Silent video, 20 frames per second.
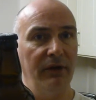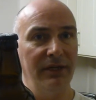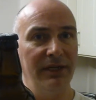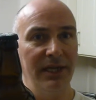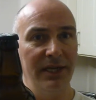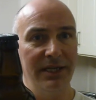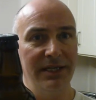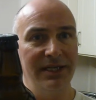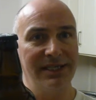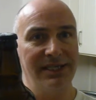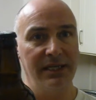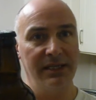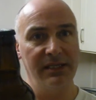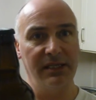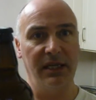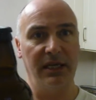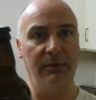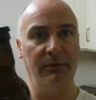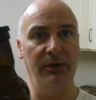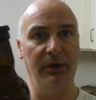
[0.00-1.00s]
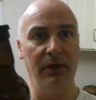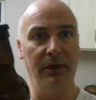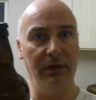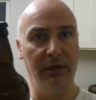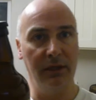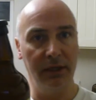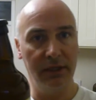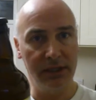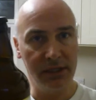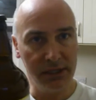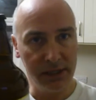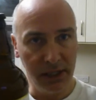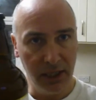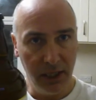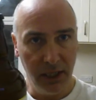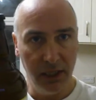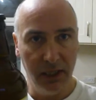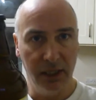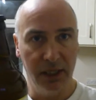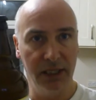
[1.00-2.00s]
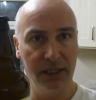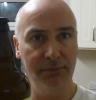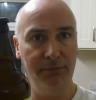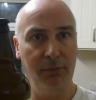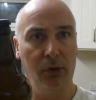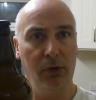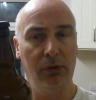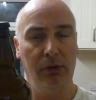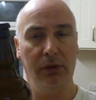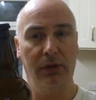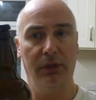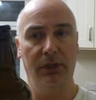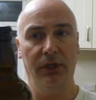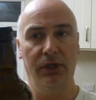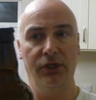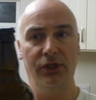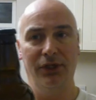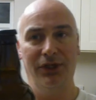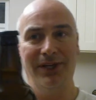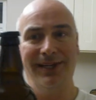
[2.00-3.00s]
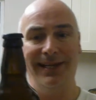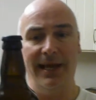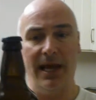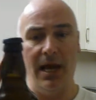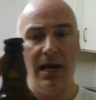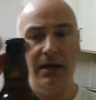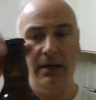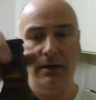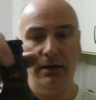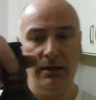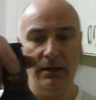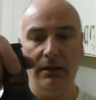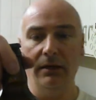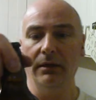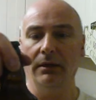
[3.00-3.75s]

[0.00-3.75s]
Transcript: yeast sediment in this is bottle conditioned again.